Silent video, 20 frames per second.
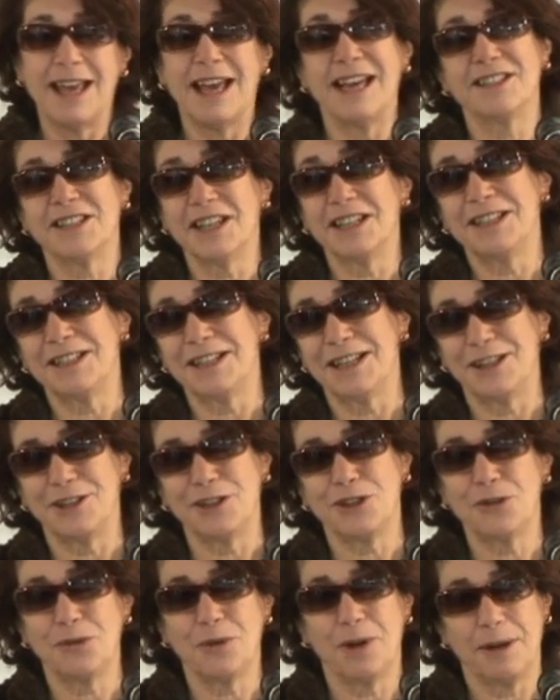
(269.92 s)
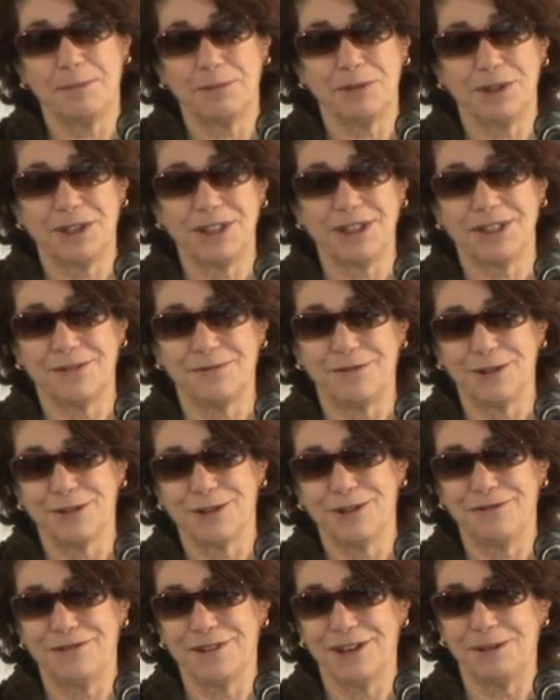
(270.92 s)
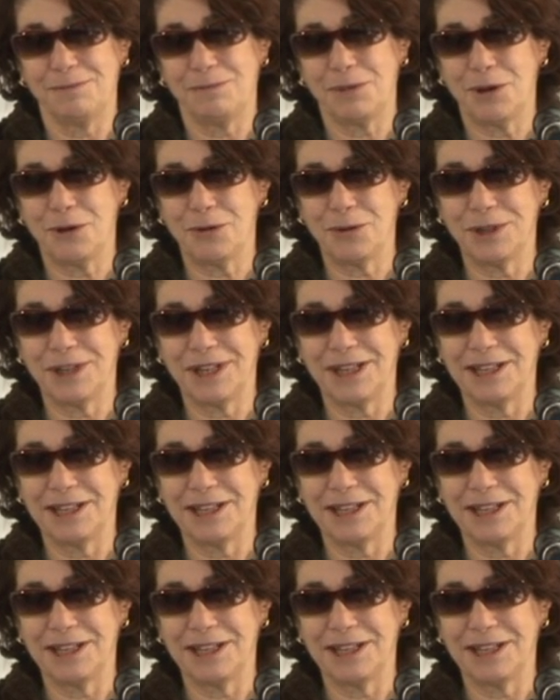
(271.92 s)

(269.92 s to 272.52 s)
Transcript: As I said, Sue Hubbard is a very fine poet,